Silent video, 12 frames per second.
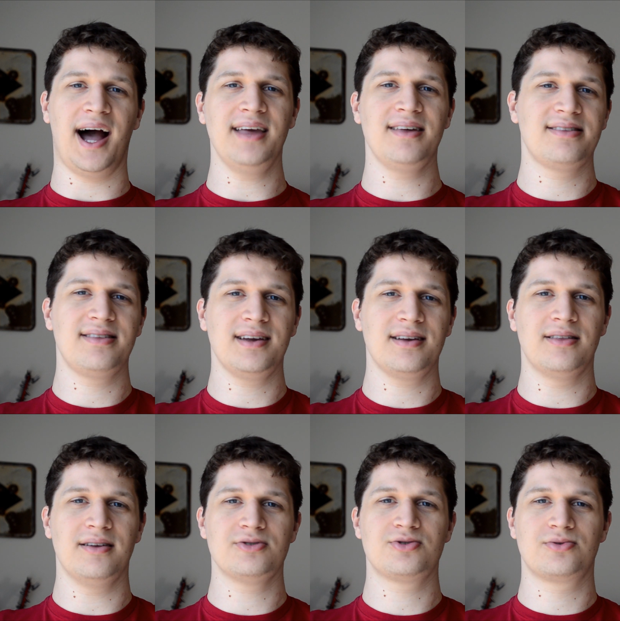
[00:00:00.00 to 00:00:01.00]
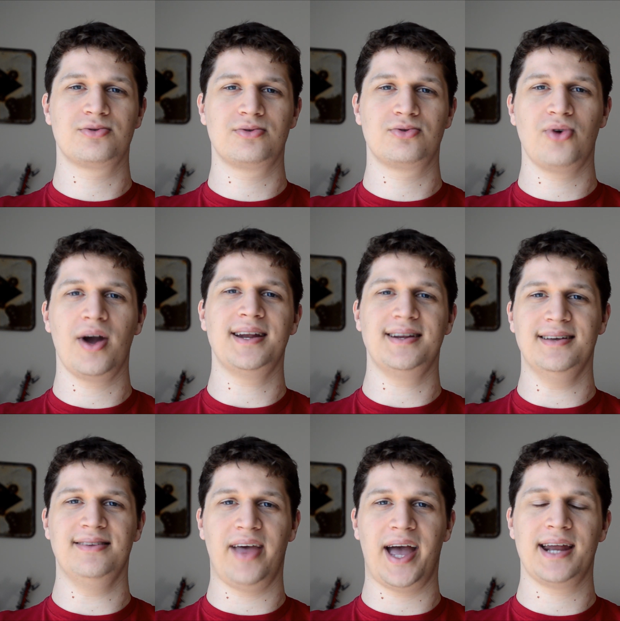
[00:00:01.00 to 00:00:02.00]
I think there's cred
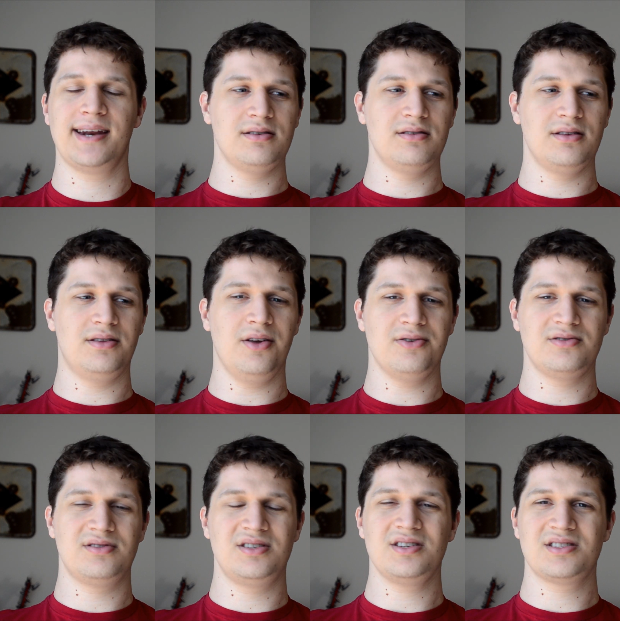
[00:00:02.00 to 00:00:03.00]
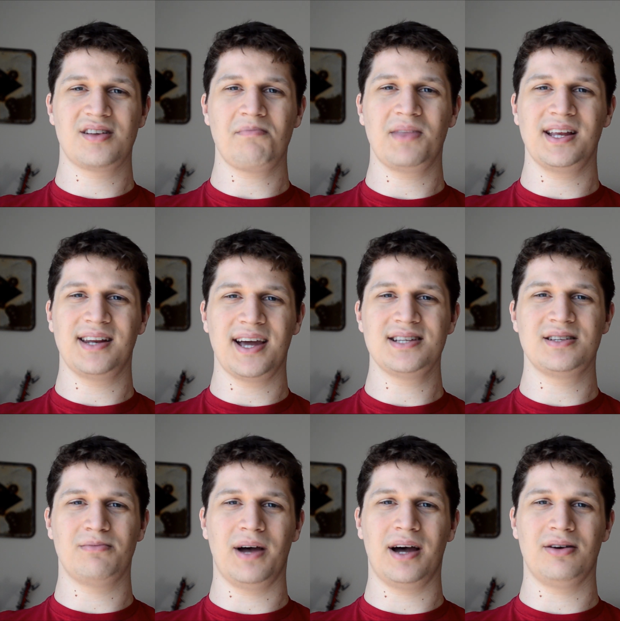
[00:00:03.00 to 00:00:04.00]
in that. There's just something nice
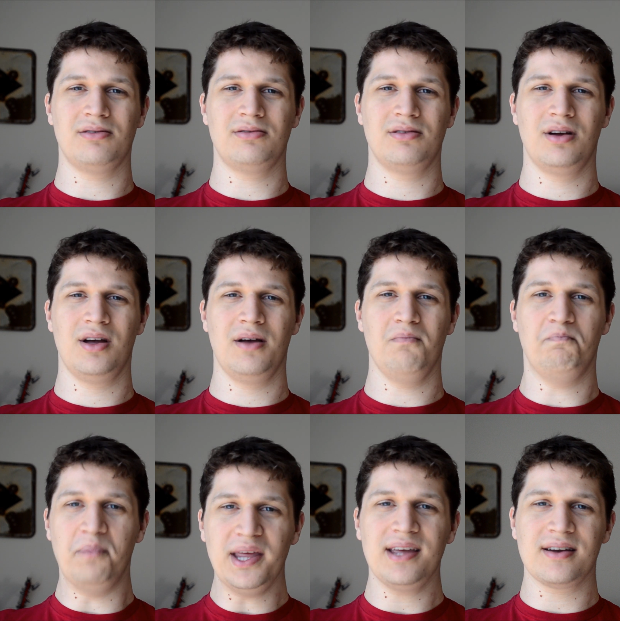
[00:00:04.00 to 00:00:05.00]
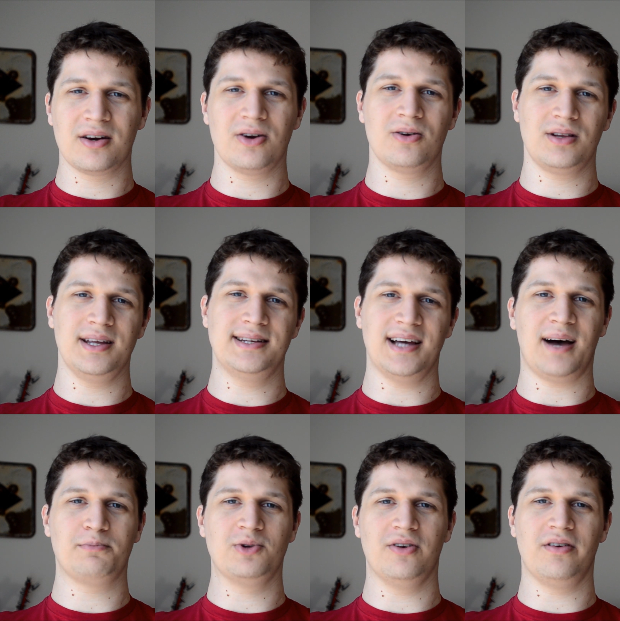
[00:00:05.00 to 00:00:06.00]
about being an early
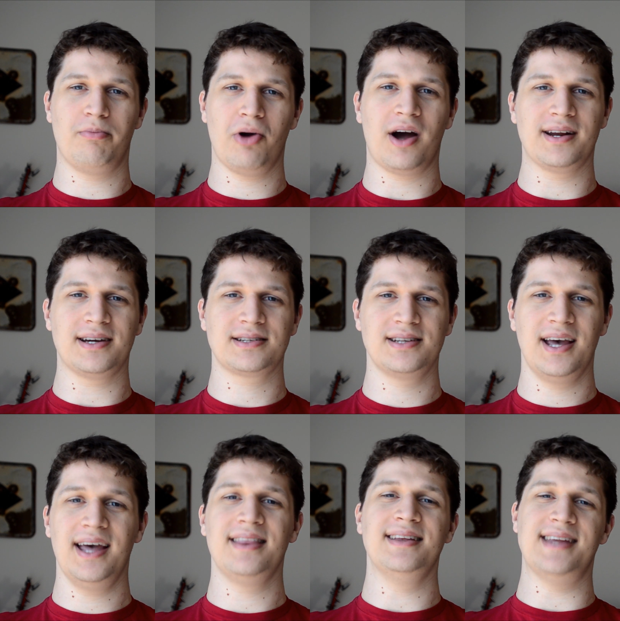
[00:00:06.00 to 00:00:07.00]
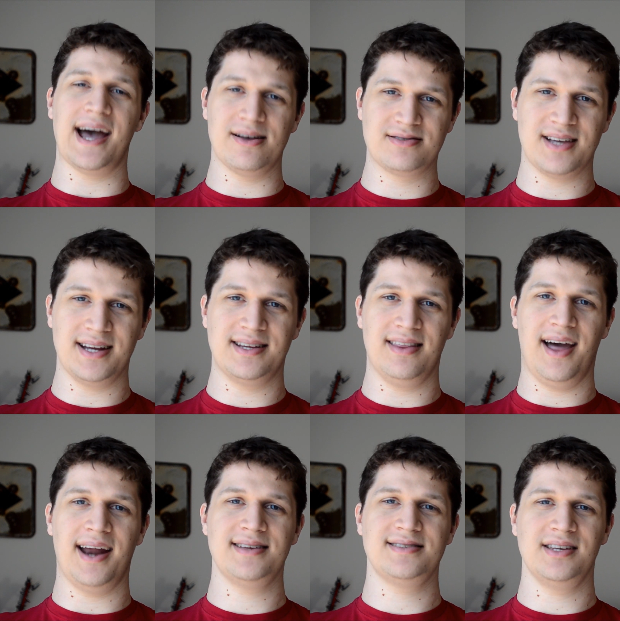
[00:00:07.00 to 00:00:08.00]
adopter of a product. The downside to
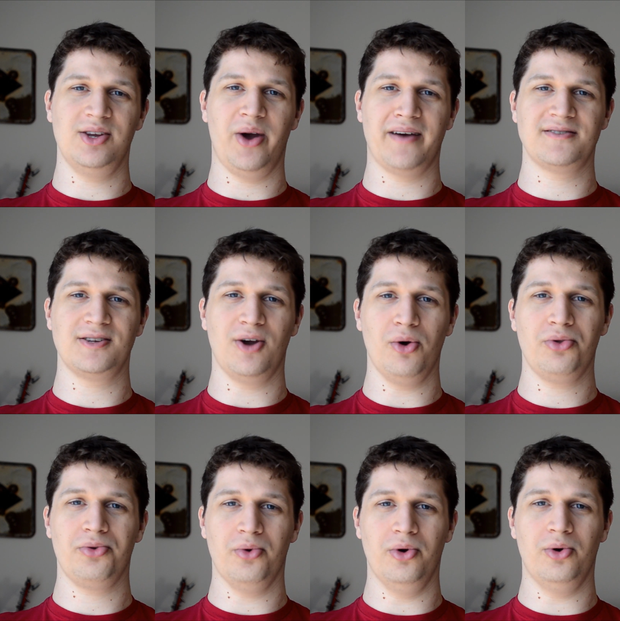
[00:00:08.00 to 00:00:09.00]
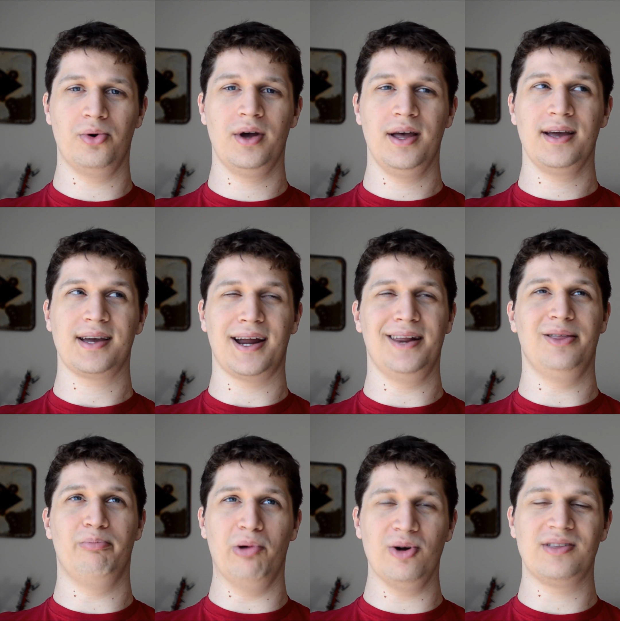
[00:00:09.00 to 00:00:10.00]
that is that you have to go through kind of
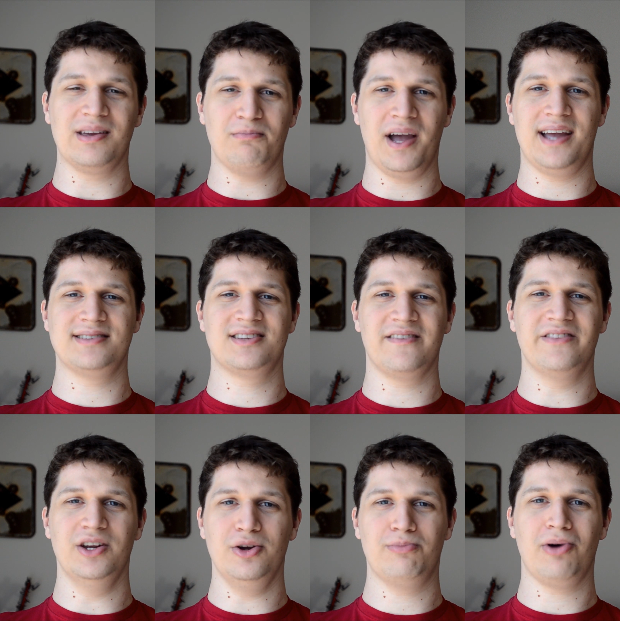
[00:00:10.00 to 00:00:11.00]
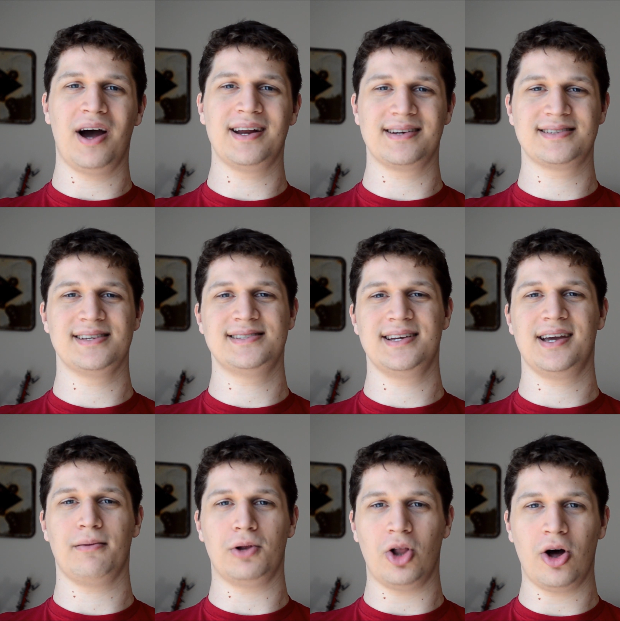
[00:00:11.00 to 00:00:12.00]
the birthing pains of the new products as they
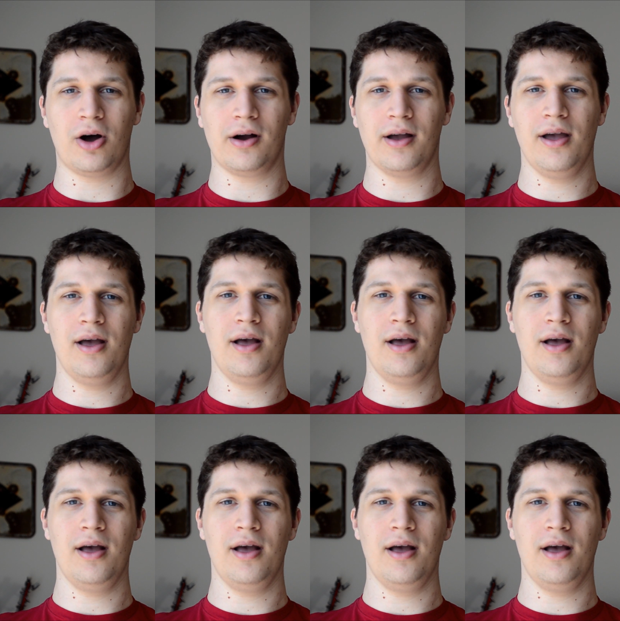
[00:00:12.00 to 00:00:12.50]
come along.